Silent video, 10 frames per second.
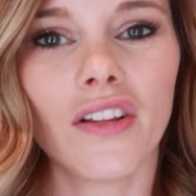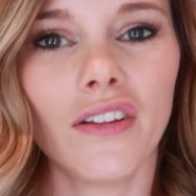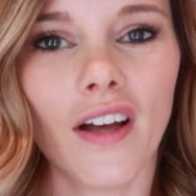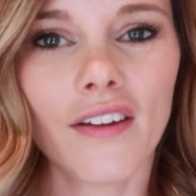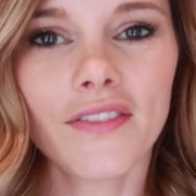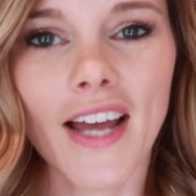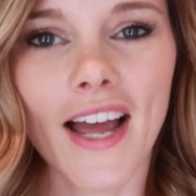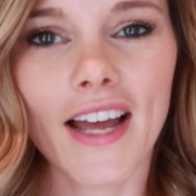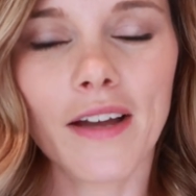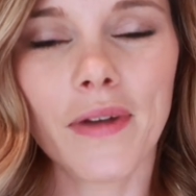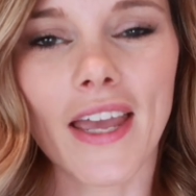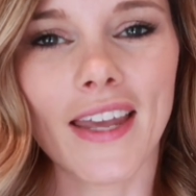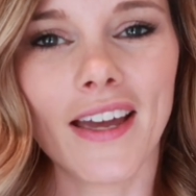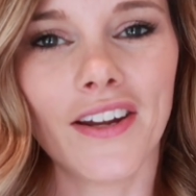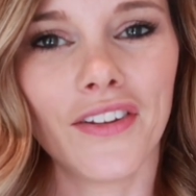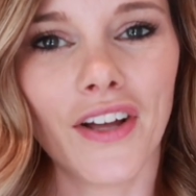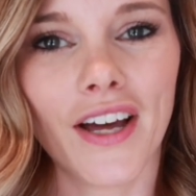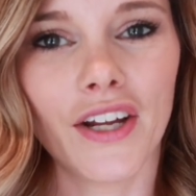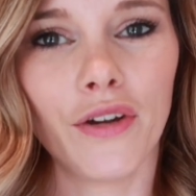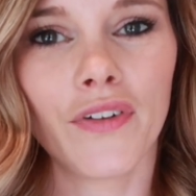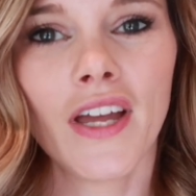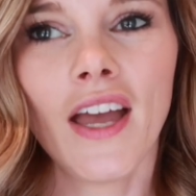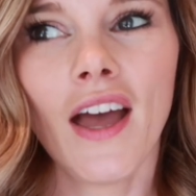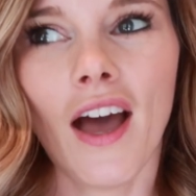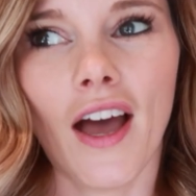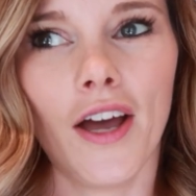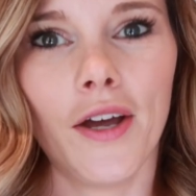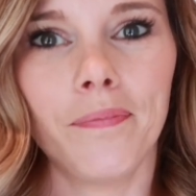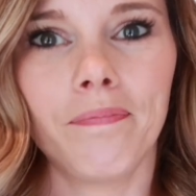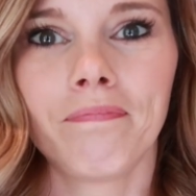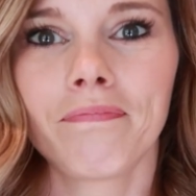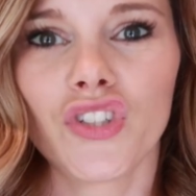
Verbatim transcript: a lot of time and a lot of